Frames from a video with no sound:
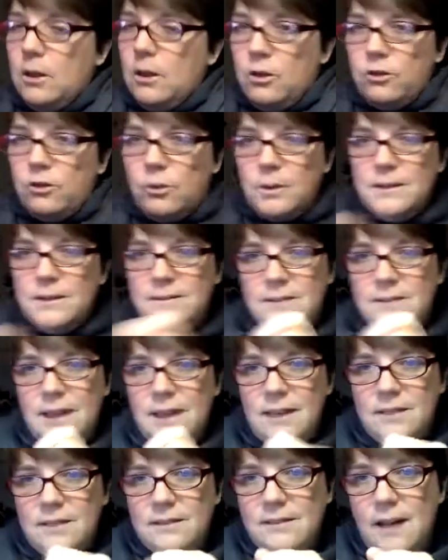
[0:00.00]
So when you
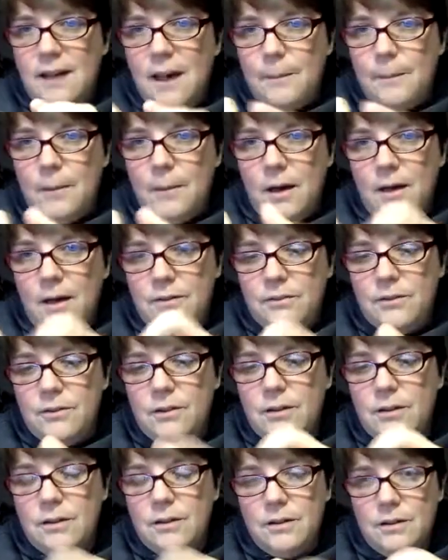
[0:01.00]
take the top off,
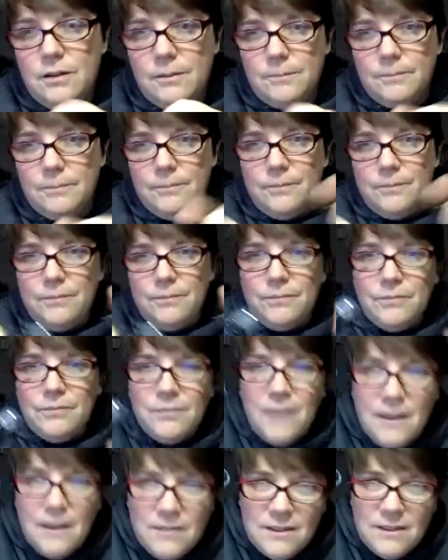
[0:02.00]

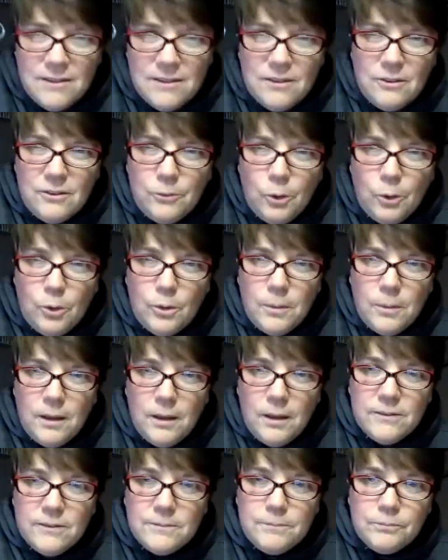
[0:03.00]
you have these little roller
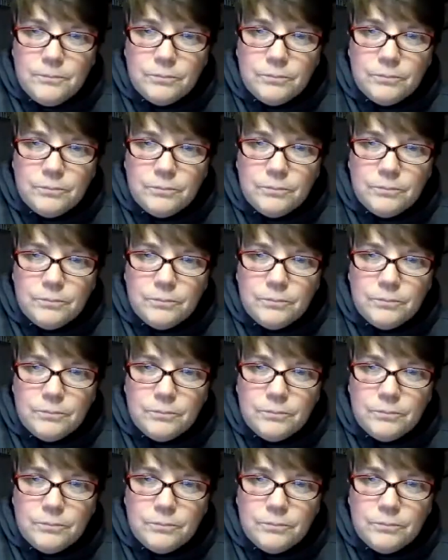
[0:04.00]
balls.